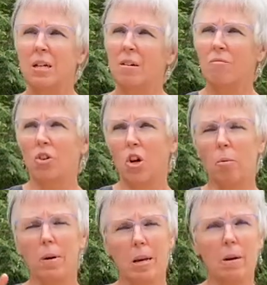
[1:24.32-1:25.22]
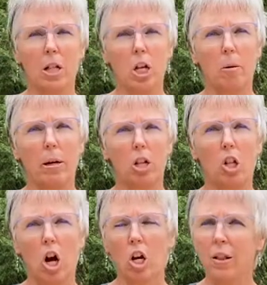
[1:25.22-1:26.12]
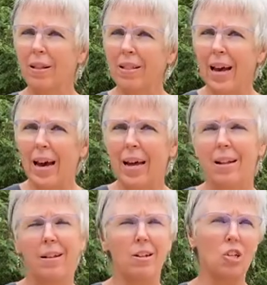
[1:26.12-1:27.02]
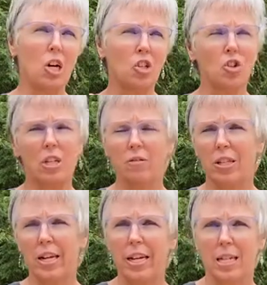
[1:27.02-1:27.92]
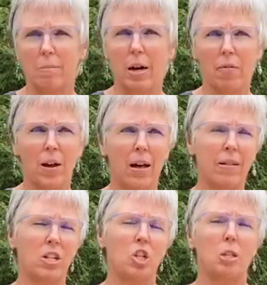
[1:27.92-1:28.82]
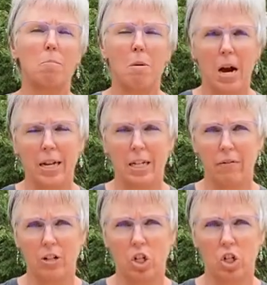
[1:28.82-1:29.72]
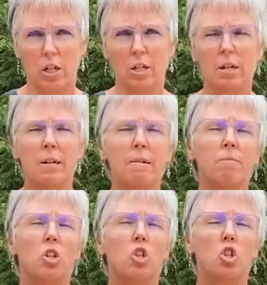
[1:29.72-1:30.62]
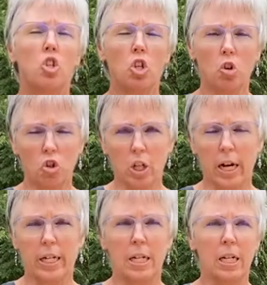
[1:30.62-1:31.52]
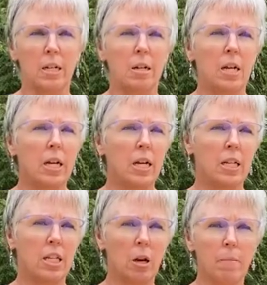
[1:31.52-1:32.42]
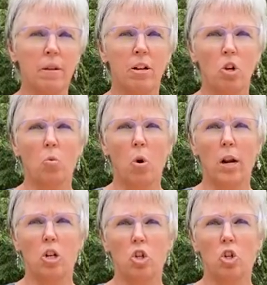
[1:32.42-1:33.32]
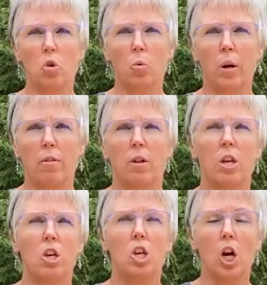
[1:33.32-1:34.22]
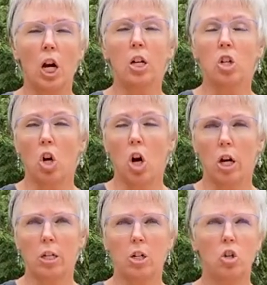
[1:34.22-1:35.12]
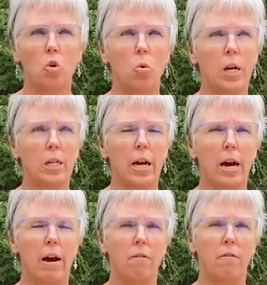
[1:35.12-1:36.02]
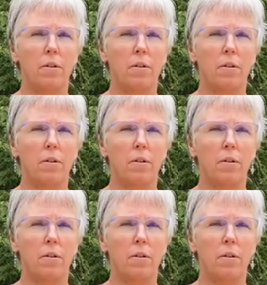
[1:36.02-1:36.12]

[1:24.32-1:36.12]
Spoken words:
you know, maybe a little bit longer than that. And there's all sorts of studies about that. That's just my definition. Socializing is something that you want to do with young dogs. You want to have